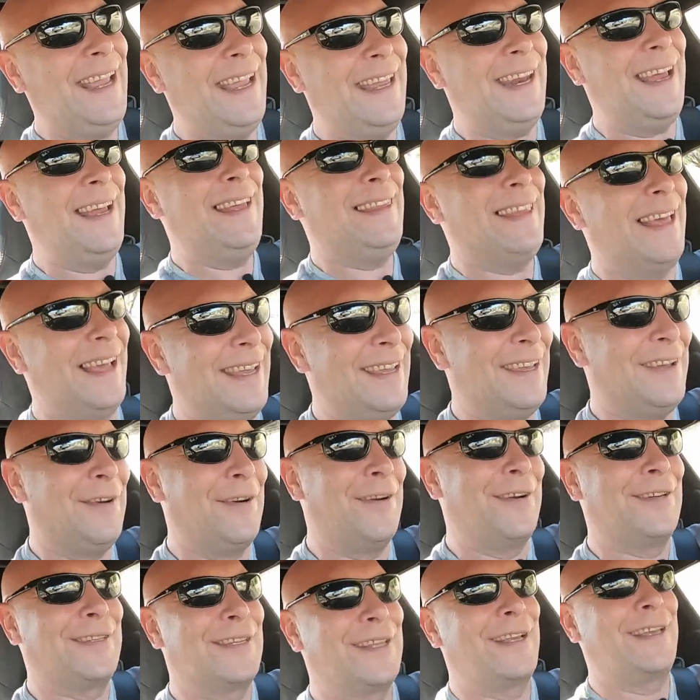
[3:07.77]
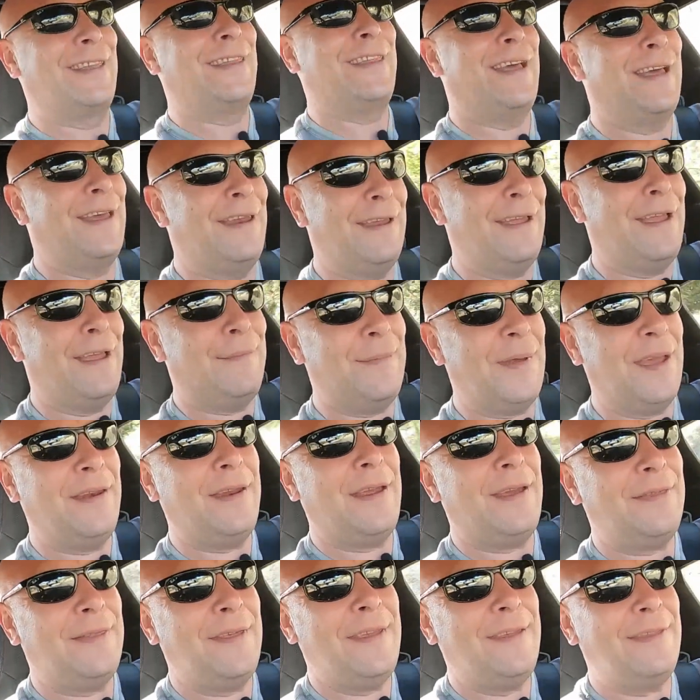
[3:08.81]
And I like cars like that,
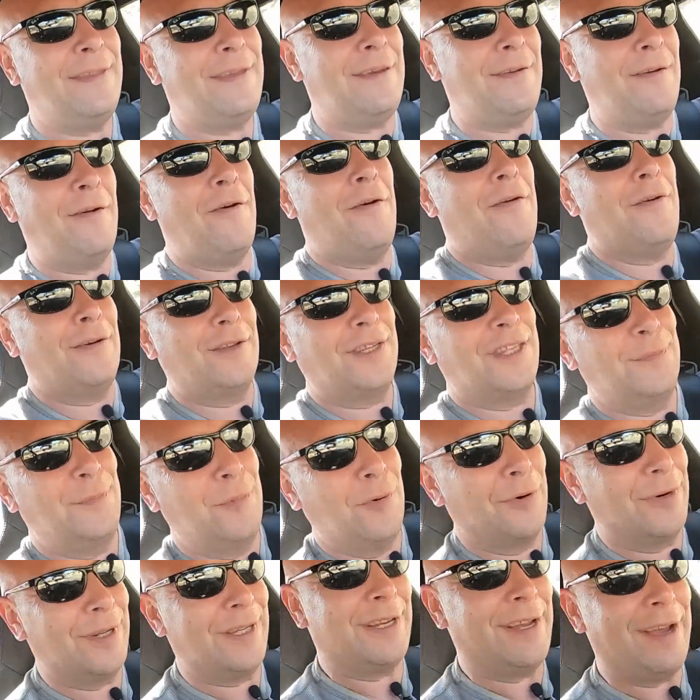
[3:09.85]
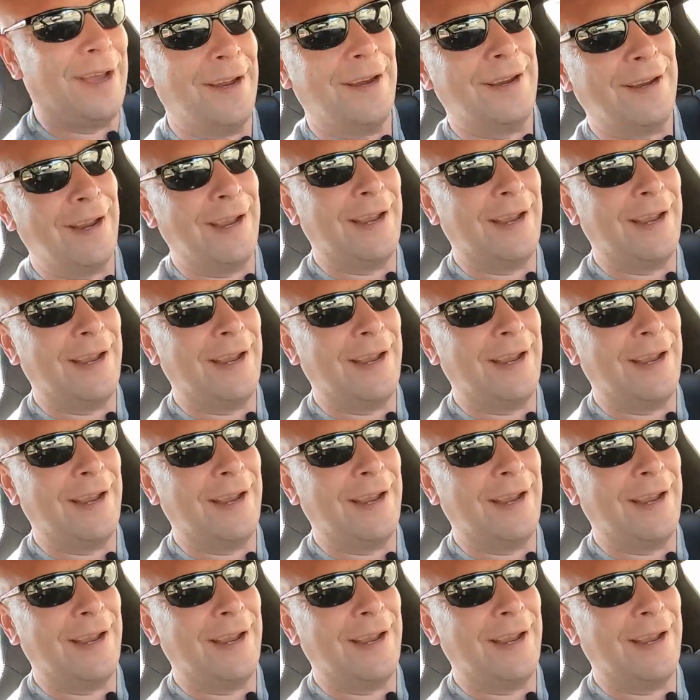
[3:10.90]
and I think that all sports car